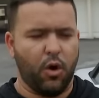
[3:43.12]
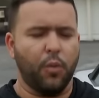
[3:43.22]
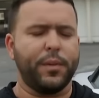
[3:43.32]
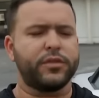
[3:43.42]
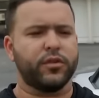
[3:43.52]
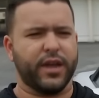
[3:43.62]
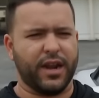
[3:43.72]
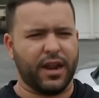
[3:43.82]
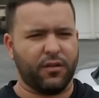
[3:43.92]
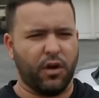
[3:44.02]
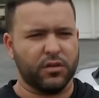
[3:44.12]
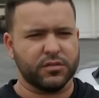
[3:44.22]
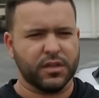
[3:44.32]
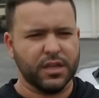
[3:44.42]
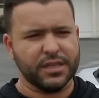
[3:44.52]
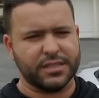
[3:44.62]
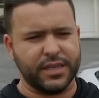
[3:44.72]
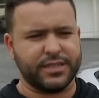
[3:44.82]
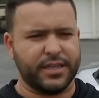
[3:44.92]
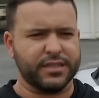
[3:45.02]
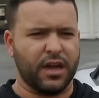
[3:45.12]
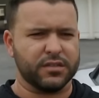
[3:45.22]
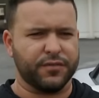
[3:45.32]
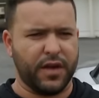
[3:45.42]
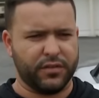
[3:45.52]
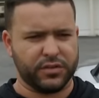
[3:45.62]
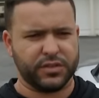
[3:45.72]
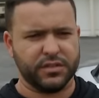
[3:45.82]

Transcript: hoping to get around $16,500.